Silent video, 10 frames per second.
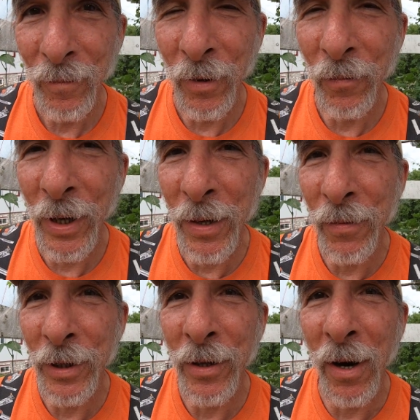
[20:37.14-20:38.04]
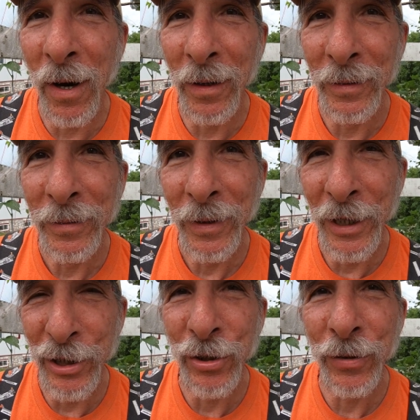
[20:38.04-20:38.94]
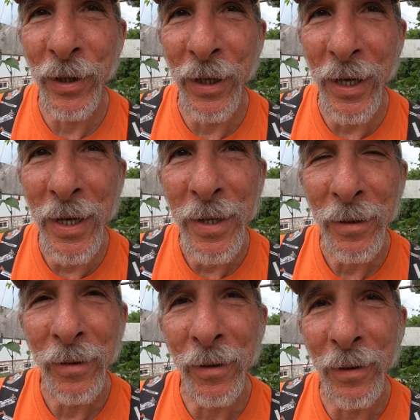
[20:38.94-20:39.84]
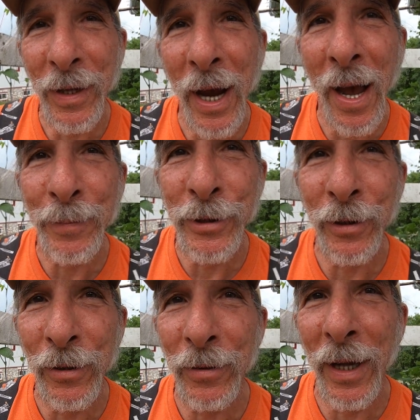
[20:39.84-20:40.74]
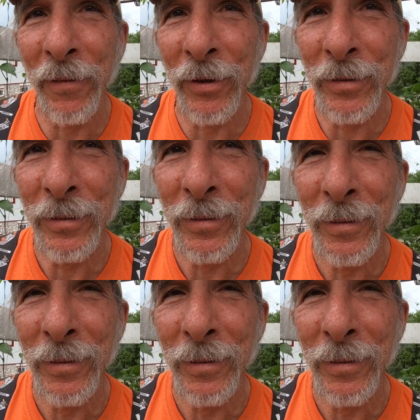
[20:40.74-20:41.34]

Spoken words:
what we would call eternity, or the absolute level.